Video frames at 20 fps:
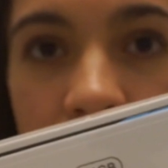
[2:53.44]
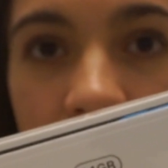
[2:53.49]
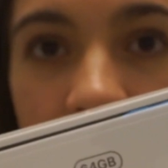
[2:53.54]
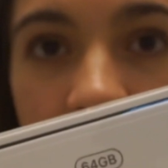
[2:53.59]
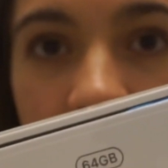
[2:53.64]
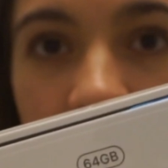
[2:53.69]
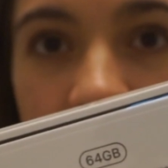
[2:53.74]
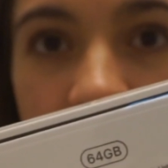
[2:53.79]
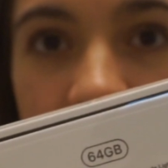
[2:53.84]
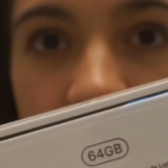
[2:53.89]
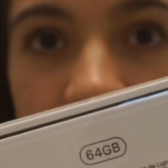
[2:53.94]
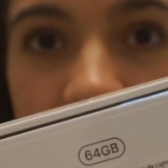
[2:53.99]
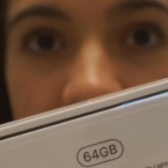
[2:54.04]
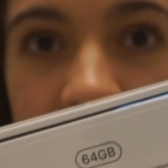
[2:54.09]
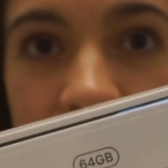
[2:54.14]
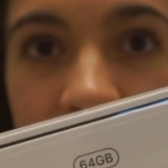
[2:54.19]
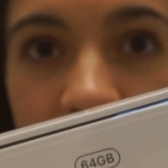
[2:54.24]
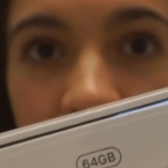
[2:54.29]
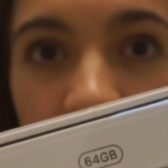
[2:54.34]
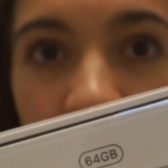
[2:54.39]
I got the
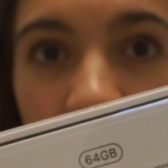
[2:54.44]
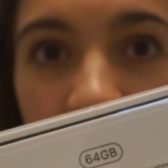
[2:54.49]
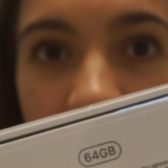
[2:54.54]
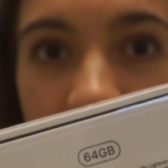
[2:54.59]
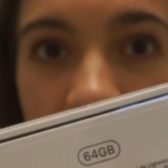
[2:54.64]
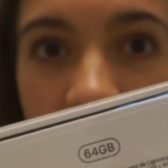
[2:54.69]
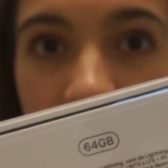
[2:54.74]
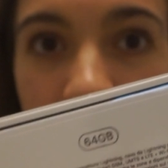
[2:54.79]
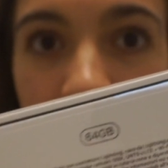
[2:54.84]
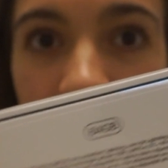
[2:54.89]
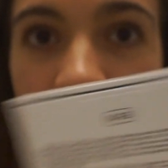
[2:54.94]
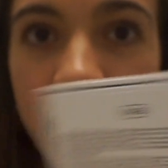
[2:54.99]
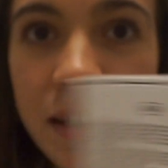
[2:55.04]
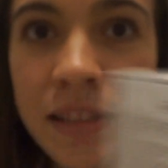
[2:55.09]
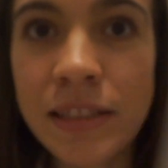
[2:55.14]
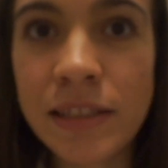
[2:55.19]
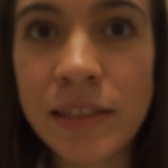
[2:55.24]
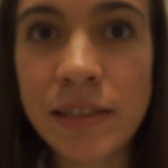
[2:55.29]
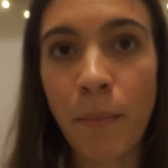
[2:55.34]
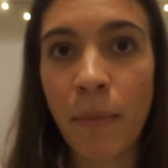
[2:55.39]
64
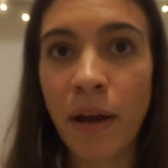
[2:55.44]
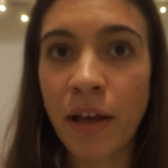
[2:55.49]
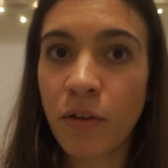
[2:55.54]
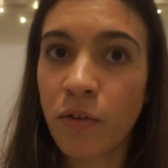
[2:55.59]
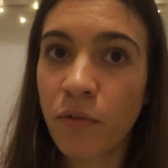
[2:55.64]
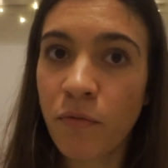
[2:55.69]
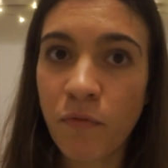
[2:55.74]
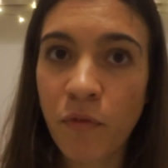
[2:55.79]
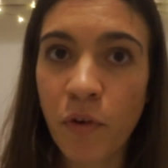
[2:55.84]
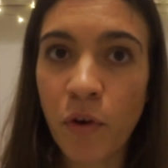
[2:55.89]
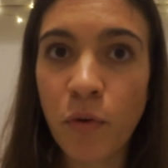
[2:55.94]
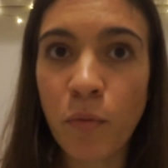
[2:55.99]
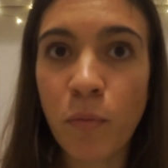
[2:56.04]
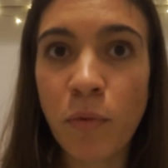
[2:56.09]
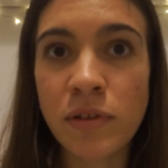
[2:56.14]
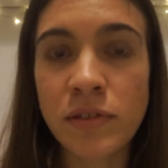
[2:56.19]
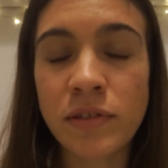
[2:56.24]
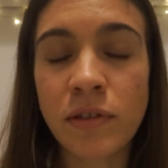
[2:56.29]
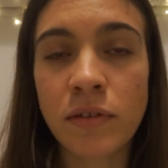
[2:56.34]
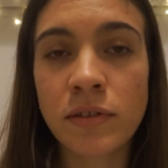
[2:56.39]
gigabytes. My old phone
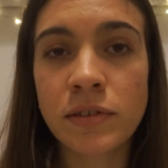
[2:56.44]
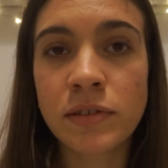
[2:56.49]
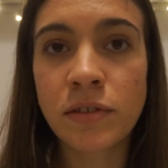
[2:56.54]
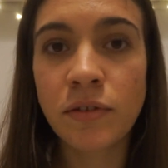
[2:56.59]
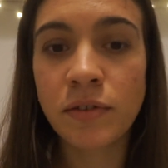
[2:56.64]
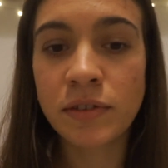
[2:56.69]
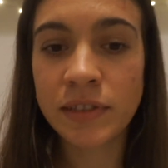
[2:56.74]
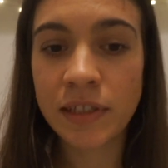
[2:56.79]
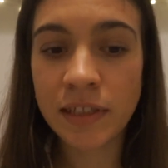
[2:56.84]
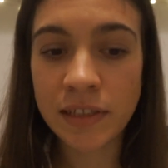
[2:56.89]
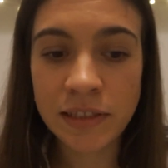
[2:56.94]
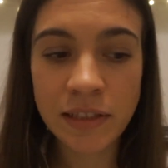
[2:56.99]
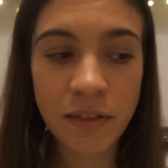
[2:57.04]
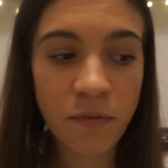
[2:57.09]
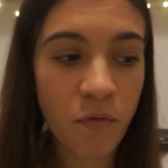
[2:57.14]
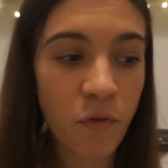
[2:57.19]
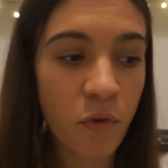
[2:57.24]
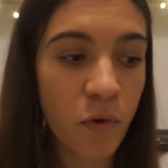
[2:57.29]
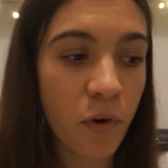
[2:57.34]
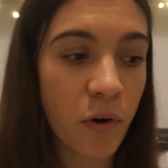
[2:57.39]
was also
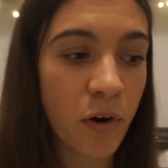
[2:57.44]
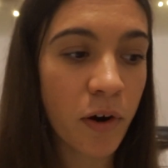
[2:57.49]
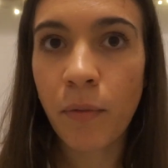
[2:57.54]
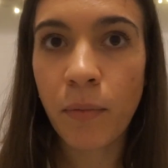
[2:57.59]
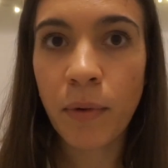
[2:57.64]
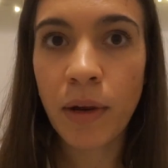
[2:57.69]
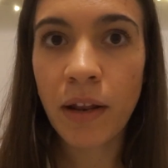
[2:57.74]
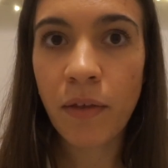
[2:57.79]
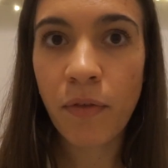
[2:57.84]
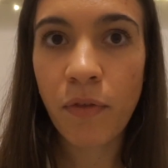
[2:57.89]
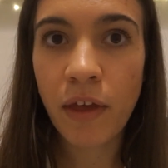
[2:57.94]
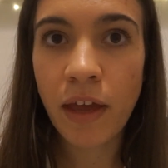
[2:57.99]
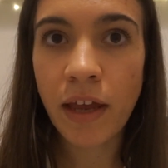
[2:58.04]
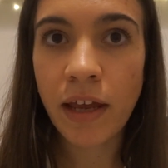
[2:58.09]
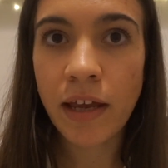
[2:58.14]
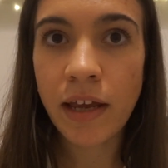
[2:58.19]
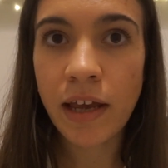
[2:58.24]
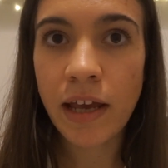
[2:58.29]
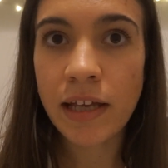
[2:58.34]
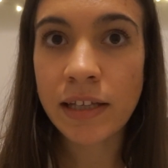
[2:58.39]
64. I really
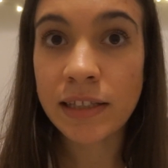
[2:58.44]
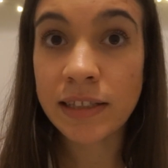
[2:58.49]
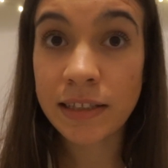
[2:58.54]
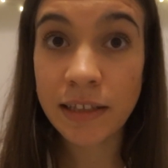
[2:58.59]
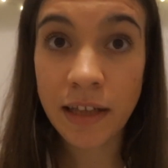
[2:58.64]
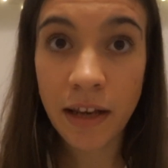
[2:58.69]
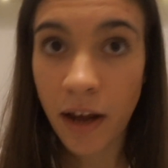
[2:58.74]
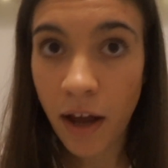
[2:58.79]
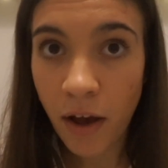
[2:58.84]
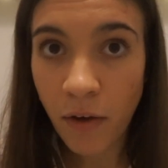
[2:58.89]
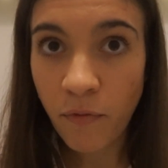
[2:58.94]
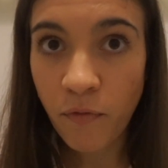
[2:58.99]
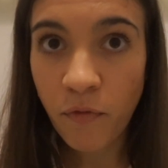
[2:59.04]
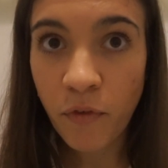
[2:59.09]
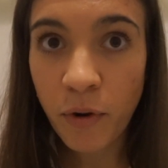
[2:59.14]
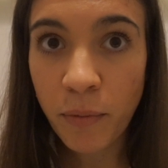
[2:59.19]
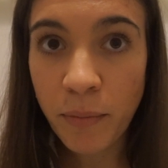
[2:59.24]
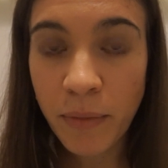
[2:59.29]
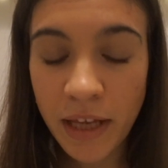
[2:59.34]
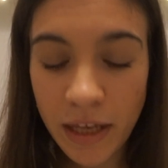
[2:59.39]
think it's enough
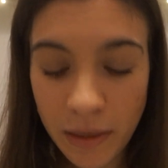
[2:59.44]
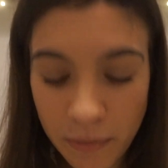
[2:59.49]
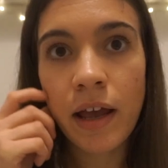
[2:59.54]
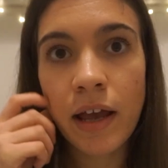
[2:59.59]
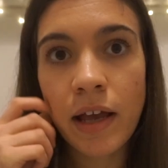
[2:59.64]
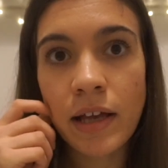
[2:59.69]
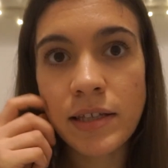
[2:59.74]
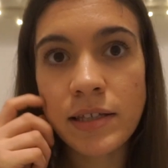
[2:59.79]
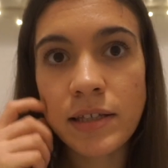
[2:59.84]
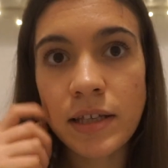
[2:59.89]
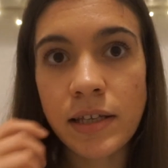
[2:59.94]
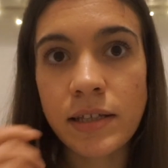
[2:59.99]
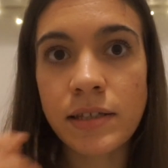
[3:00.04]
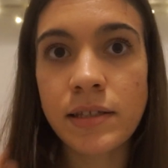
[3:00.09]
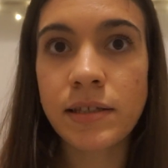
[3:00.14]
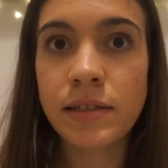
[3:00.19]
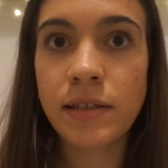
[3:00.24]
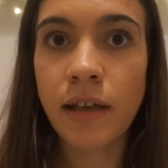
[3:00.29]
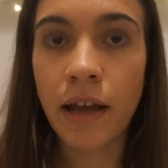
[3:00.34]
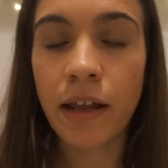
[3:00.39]
for me,
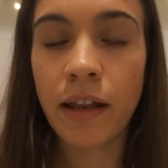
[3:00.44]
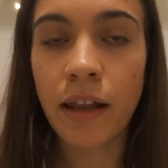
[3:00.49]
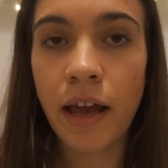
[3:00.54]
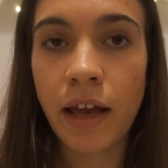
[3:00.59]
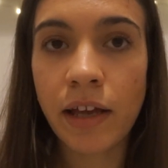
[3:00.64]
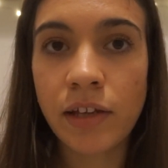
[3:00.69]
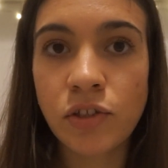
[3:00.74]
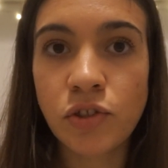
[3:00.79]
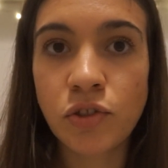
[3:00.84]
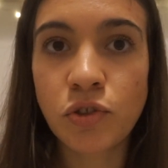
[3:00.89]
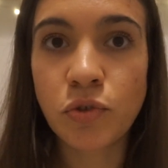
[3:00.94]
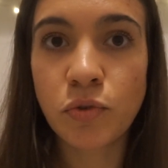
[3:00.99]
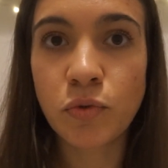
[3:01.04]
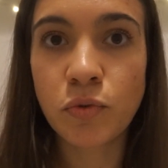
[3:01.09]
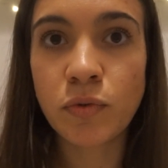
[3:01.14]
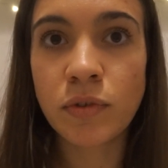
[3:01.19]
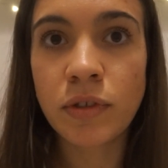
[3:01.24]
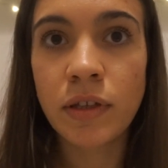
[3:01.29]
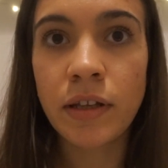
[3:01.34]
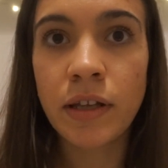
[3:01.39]
since I like to
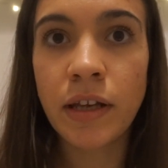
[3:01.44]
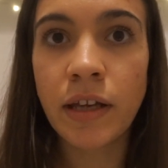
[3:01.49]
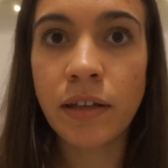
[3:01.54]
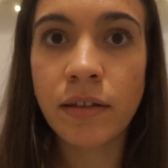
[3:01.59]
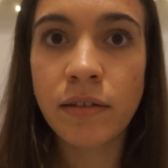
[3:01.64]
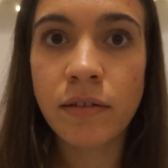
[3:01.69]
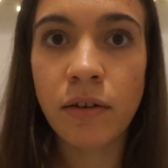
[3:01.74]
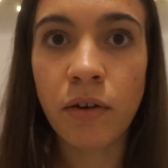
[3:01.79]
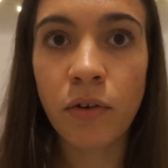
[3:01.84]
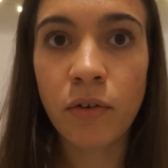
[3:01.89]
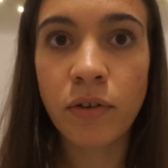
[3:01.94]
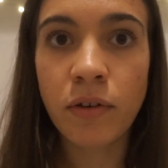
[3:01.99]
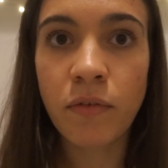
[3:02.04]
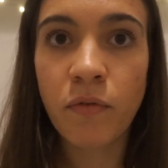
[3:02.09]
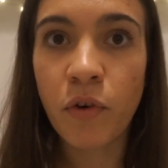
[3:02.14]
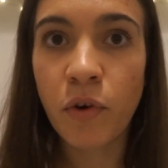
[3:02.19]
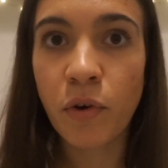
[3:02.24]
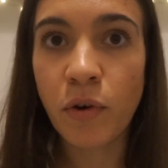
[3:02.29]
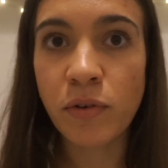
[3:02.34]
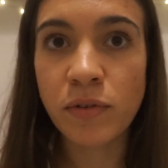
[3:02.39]
delete all the
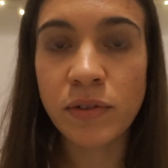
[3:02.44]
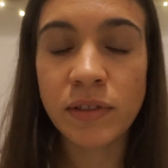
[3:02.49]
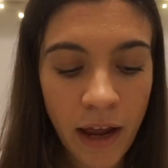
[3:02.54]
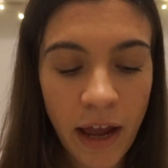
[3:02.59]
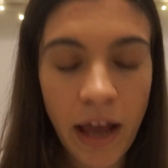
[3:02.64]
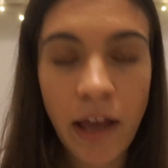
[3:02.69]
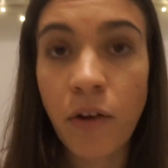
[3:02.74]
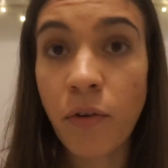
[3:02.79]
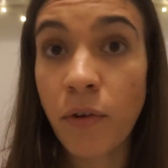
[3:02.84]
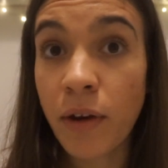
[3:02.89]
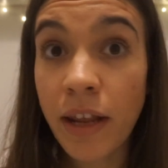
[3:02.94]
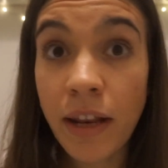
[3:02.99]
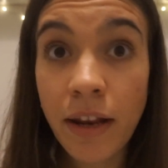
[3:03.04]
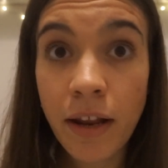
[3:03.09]
photos I don't need